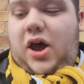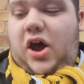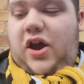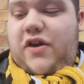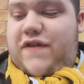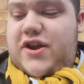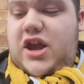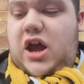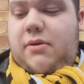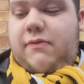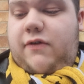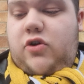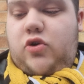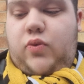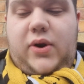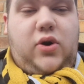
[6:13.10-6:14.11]
I think Yarmouth
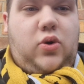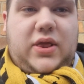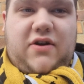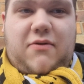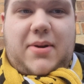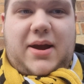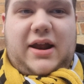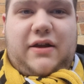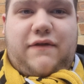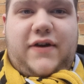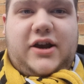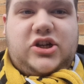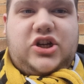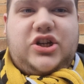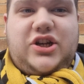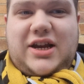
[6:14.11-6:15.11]
could win all their remaining
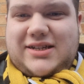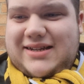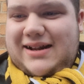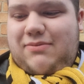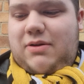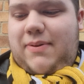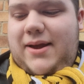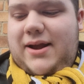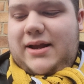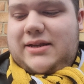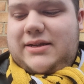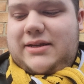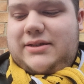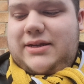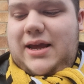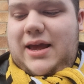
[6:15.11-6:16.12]
fixtures. Yes, Stanley
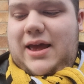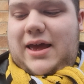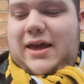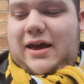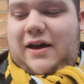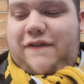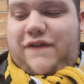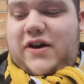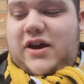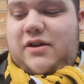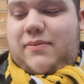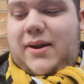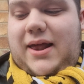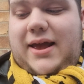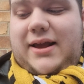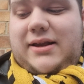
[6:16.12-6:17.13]
Pegasus are 3rd
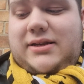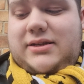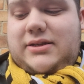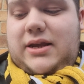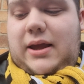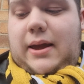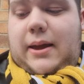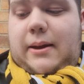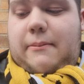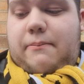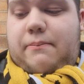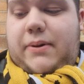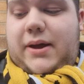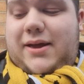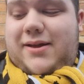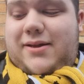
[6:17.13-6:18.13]
place,
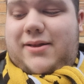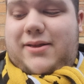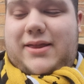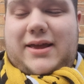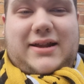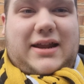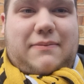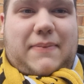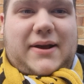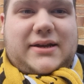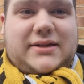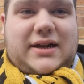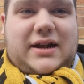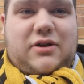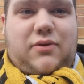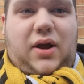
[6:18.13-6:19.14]
but they did beat
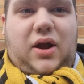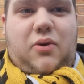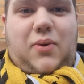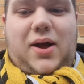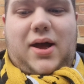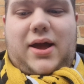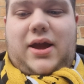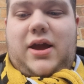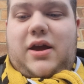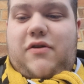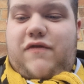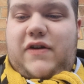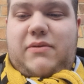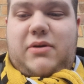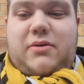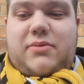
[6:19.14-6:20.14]
Stanley away.
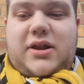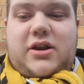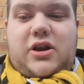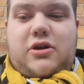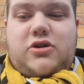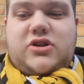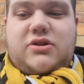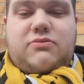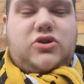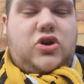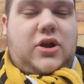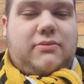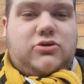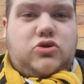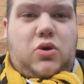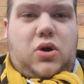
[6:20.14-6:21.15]
Framlingham did lose them to
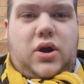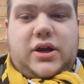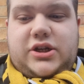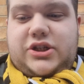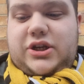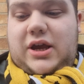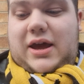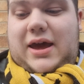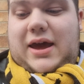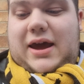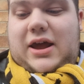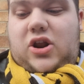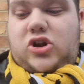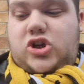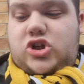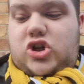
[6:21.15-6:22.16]
them twice,
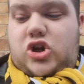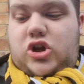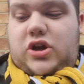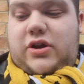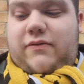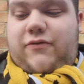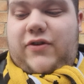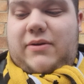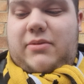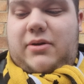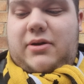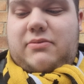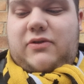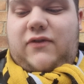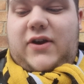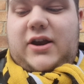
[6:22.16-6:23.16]
and I just look at
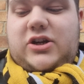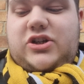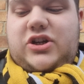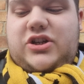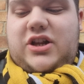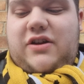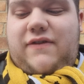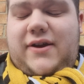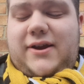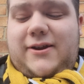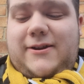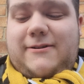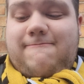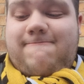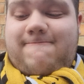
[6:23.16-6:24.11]
Framlingham's fixtures and I think,